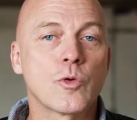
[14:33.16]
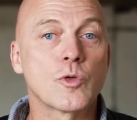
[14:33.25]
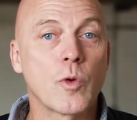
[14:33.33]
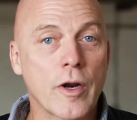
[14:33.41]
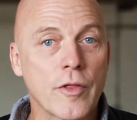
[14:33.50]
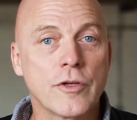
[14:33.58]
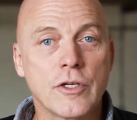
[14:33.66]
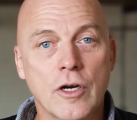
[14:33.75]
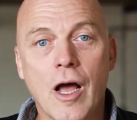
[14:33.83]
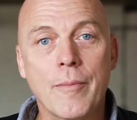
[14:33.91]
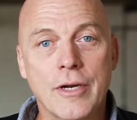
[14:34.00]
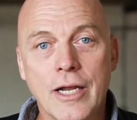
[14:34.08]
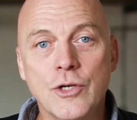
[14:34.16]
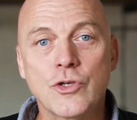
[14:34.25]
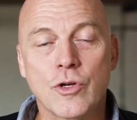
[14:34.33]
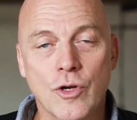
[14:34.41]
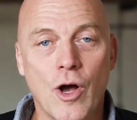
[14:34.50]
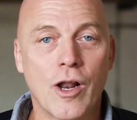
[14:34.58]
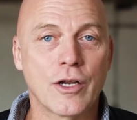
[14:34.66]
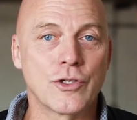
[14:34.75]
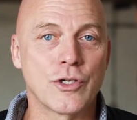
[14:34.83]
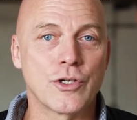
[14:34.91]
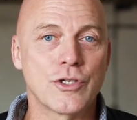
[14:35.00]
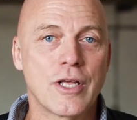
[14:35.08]
was one of the denominational
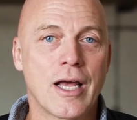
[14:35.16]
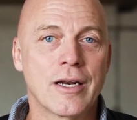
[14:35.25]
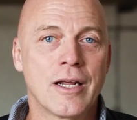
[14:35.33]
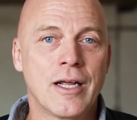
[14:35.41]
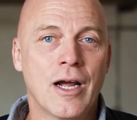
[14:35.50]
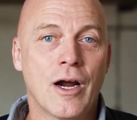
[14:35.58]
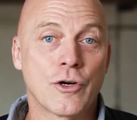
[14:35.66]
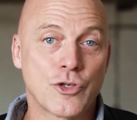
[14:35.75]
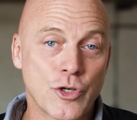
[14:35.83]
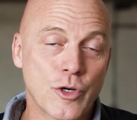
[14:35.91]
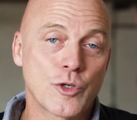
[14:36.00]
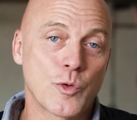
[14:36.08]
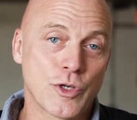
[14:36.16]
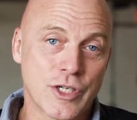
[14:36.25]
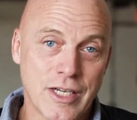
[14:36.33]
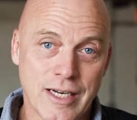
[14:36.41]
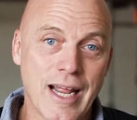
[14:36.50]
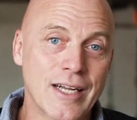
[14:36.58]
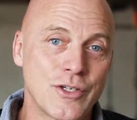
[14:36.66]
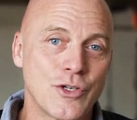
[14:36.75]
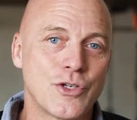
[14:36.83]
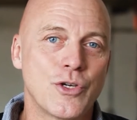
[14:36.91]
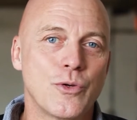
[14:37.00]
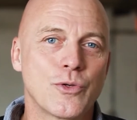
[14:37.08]
colleges that our church was
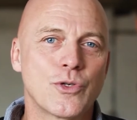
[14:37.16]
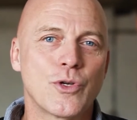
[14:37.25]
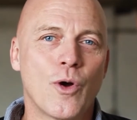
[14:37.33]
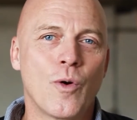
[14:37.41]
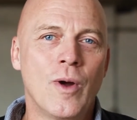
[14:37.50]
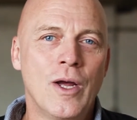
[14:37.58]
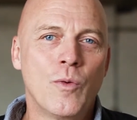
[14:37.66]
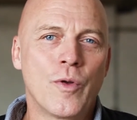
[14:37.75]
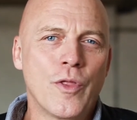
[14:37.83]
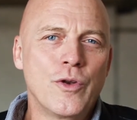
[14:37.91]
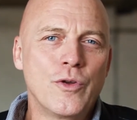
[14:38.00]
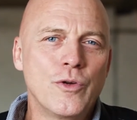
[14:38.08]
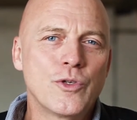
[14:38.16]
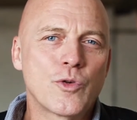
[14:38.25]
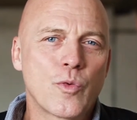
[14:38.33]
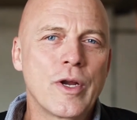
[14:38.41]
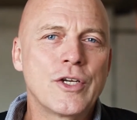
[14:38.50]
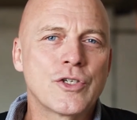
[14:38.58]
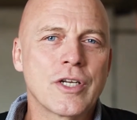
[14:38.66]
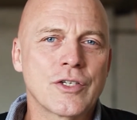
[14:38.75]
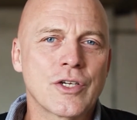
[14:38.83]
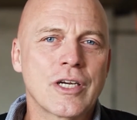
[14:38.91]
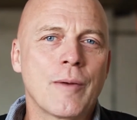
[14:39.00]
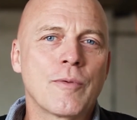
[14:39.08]
connected to, so when the news reached
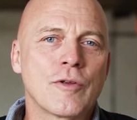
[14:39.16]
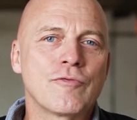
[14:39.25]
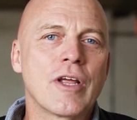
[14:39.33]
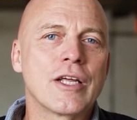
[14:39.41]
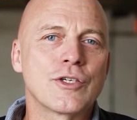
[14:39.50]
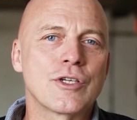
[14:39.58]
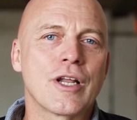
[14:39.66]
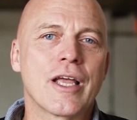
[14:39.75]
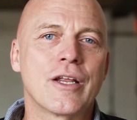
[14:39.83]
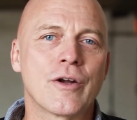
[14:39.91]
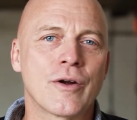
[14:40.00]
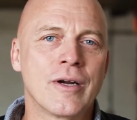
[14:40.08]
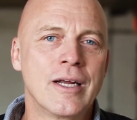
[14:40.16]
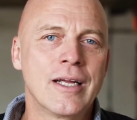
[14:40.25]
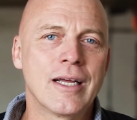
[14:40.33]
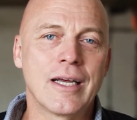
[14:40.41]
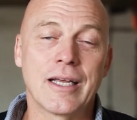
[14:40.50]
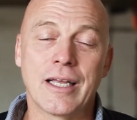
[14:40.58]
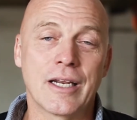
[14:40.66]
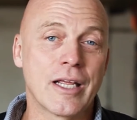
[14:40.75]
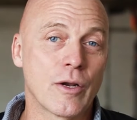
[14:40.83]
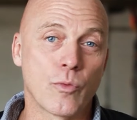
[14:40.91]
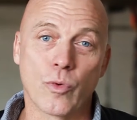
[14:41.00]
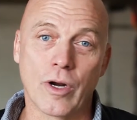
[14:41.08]
us a couple of days later, it
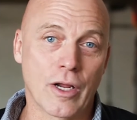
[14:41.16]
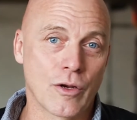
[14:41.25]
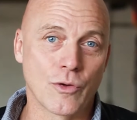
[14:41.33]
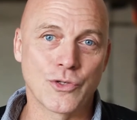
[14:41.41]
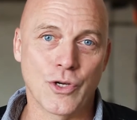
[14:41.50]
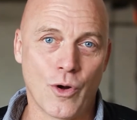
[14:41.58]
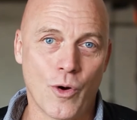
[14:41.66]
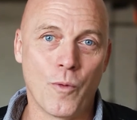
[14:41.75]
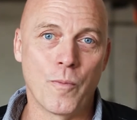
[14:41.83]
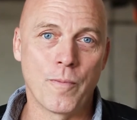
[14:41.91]
hit really close to home.